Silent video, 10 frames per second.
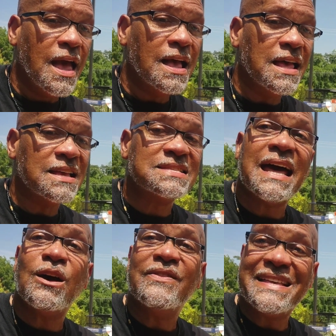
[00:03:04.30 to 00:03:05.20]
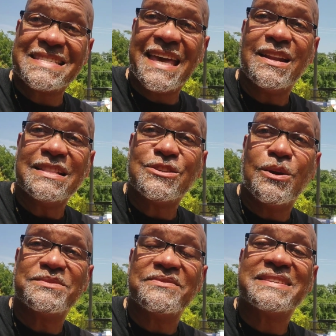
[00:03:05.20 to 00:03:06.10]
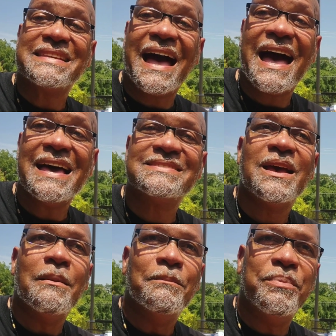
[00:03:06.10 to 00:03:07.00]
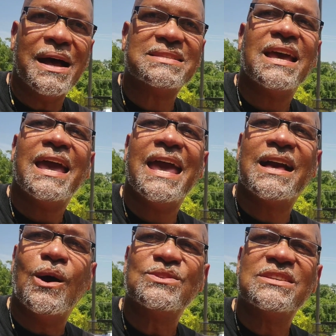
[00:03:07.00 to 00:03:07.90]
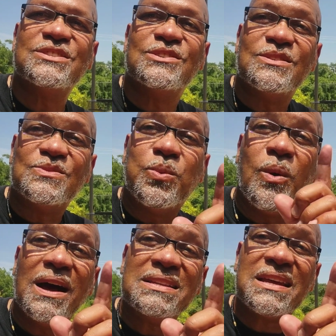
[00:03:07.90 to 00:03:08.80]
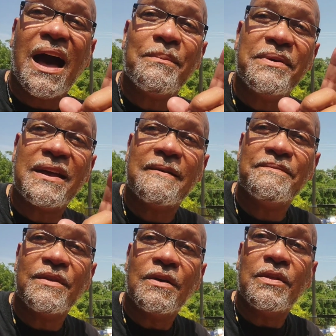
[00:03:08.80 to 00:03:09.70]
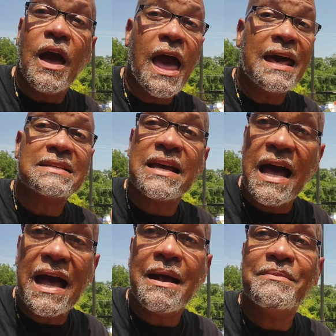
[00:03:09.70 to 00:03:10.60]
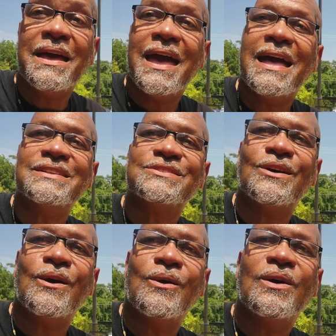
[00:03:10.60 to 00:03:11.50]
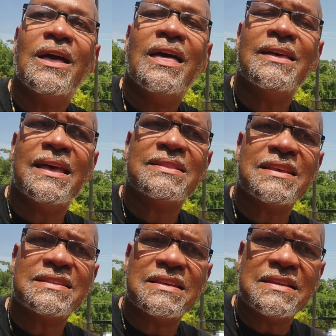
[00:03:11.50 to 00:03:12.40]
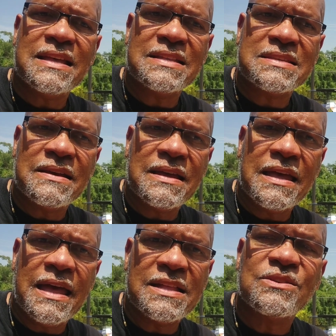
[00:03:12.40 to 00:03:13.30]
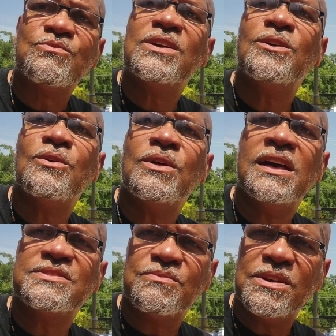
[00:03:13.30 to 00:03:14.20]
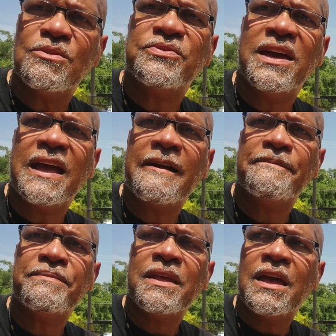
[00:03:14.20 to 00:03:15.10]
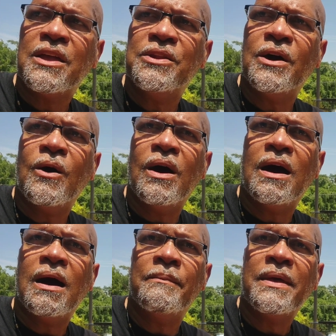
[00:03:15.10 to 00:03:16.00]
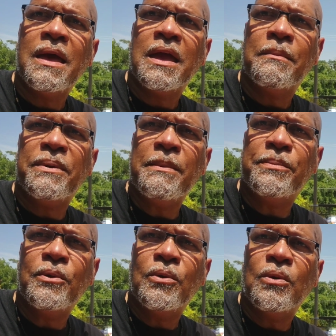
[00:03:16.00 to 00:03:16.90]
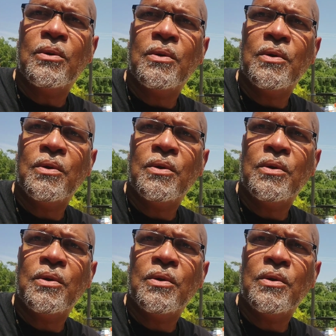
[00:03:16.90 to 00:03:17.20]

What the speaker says: It's not on that scale in terms of size, but it goes into this one topic at a time. And so it's a real thing. You know, people